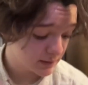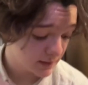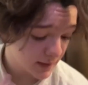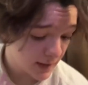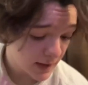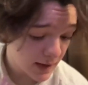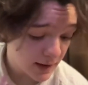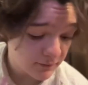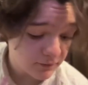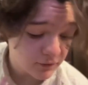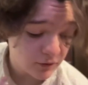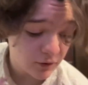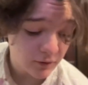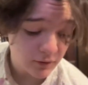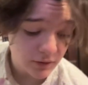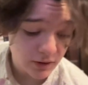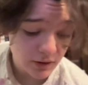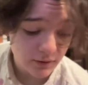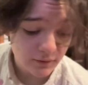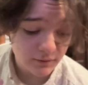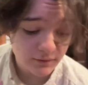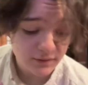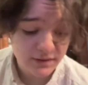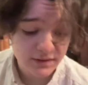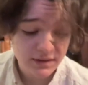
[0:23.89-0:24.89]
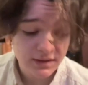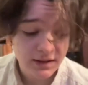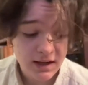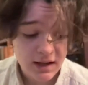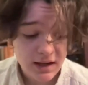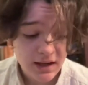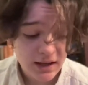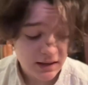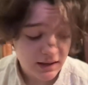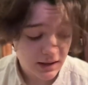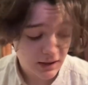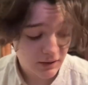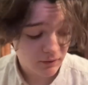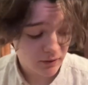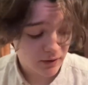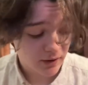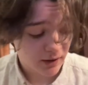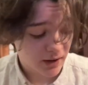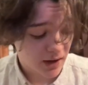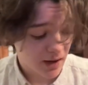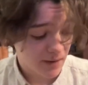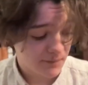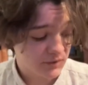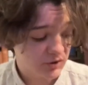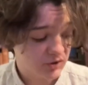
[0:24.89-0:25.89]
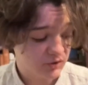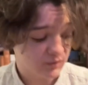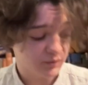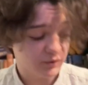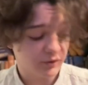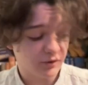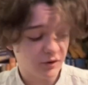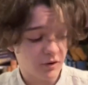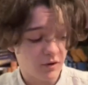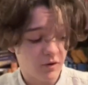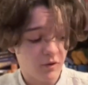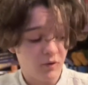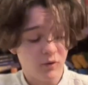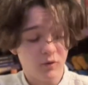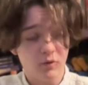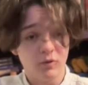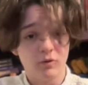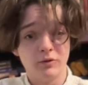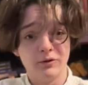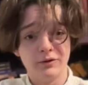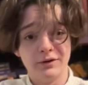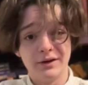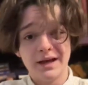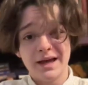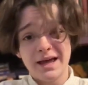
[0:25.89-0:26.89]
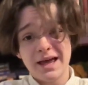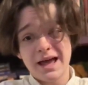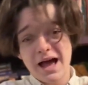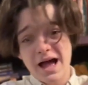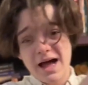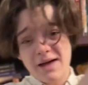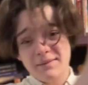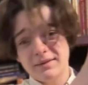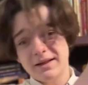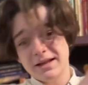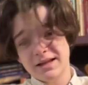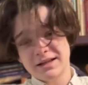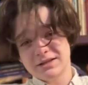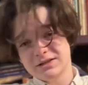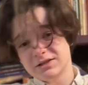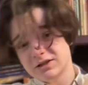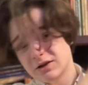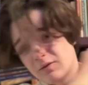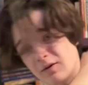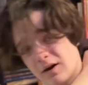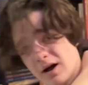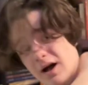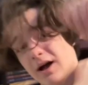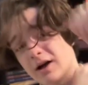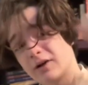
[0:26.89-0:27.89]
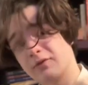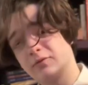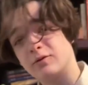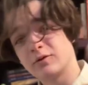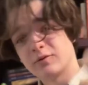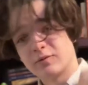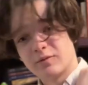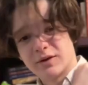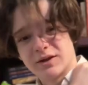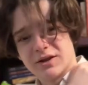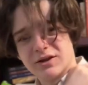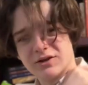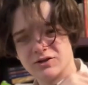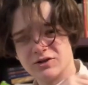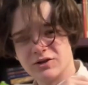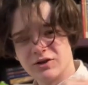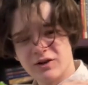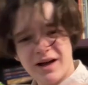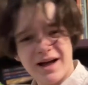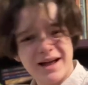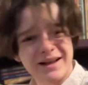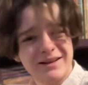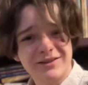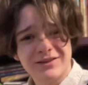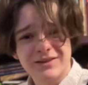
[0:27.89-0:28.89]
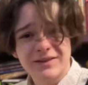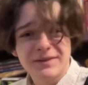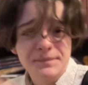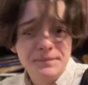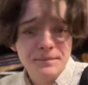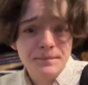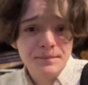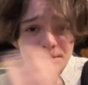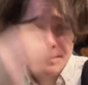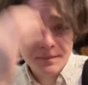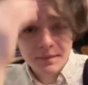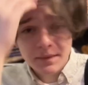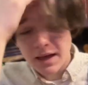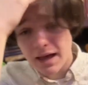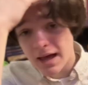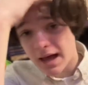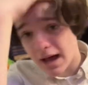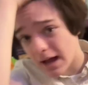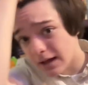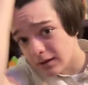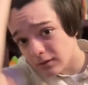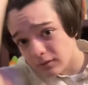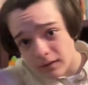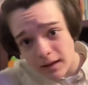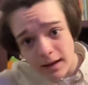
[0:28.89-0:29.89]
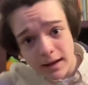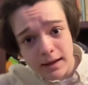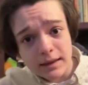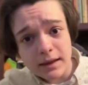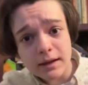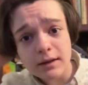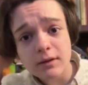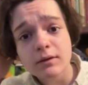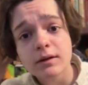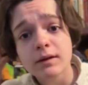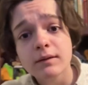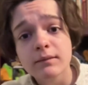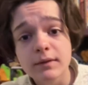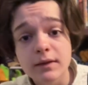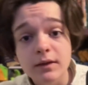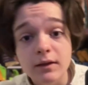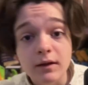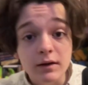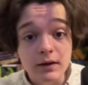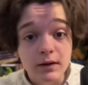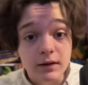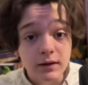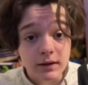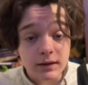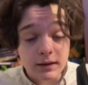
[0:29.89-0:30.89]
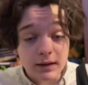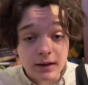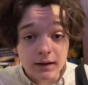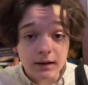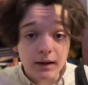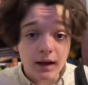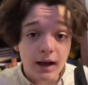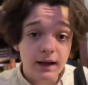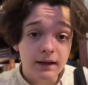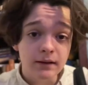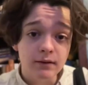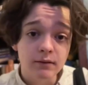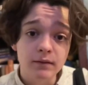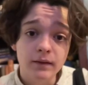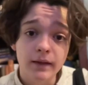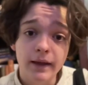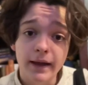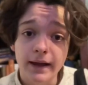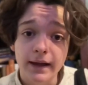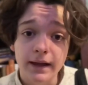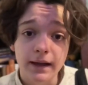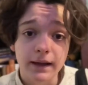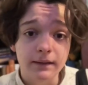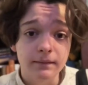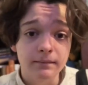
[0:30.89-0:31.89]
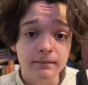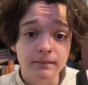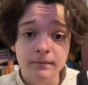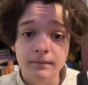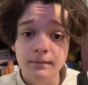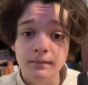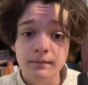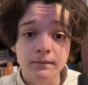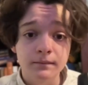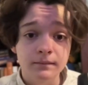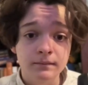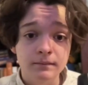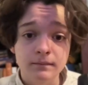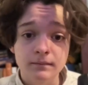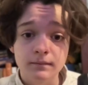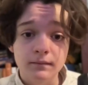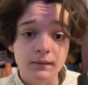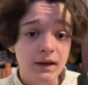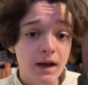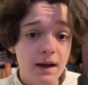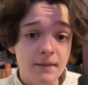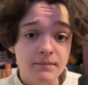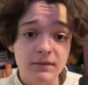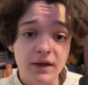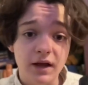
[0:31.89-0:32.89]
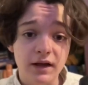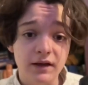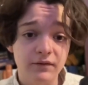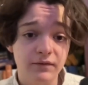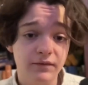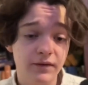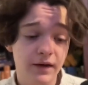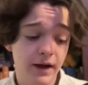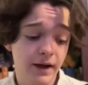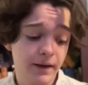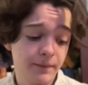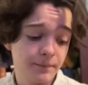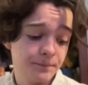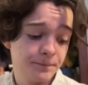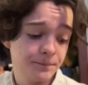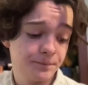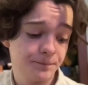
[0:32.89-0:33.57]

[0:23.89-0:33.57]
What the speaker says: They have no use. They're uncomfortable to hold. I mean, it's so awkward with the show. I don't like. They don't even look good. I don't like it. Not a fan.